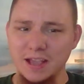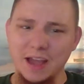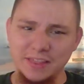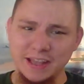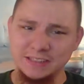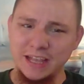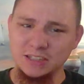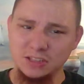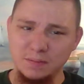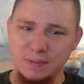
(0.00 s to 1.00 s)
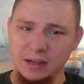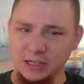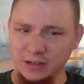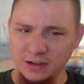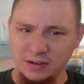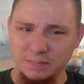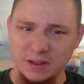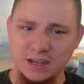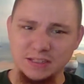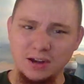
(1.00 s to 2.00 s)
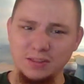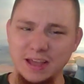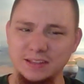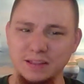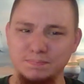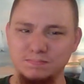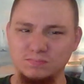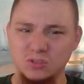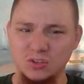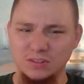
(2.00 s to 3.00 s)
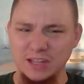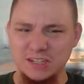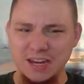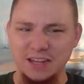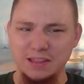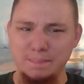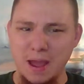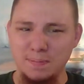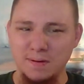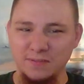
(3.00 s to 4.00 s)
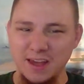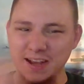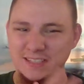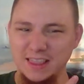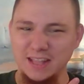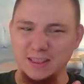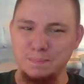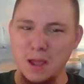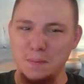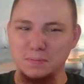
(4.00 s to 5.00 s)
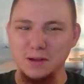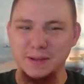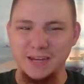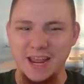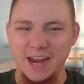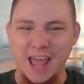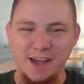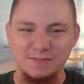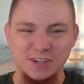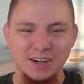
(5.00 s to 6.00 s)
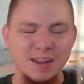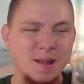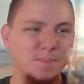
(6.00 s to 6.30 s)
I think it's actually better because I don't like just eating the pepper flakes than like the peppery banana after.